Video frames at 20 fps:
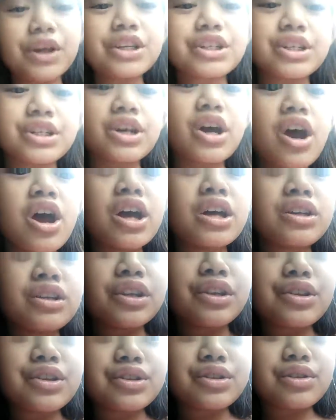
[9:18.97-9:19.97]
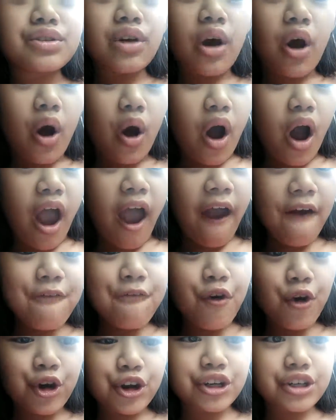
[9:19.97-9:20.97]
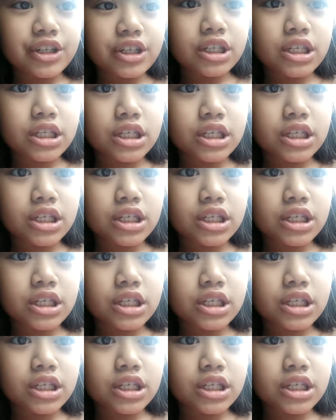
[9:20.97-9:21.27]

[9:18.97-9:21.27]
which the effort